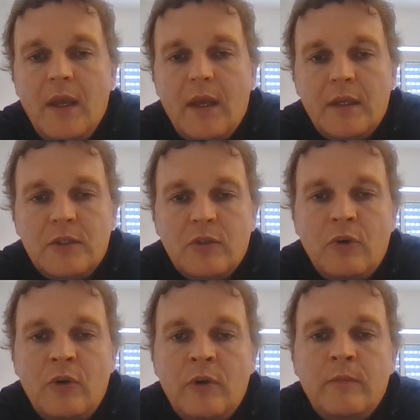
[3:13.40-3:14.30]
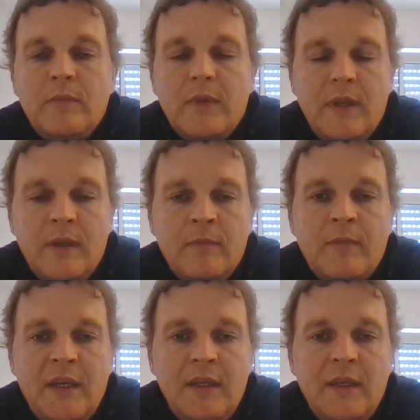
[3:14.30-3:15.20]
And so in
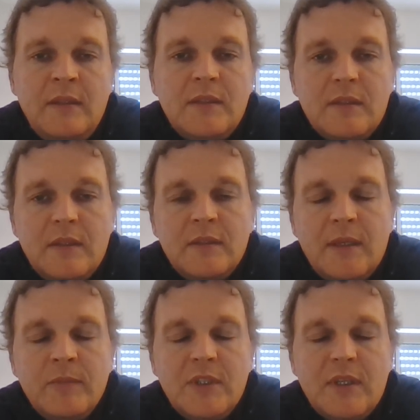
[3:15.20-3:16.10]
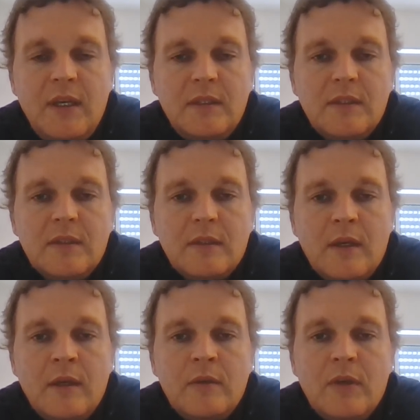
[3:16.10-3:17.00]
many, in some states,
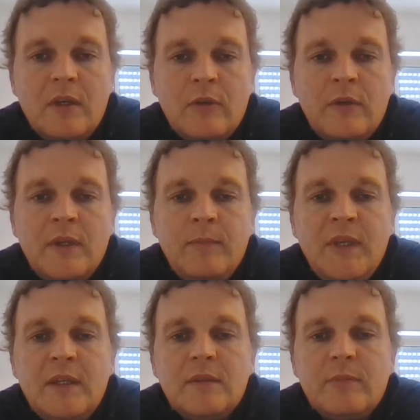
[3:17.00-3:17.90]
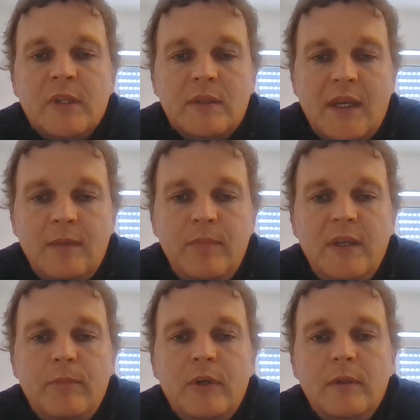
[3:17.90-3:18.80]
you can already meet with 10
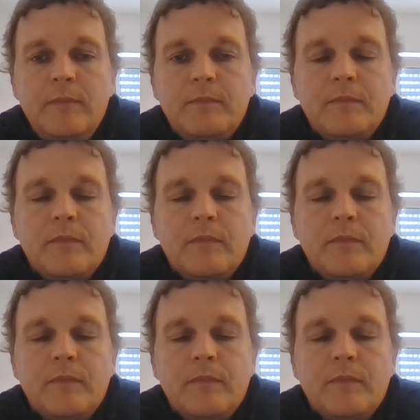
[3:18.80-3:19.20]
people,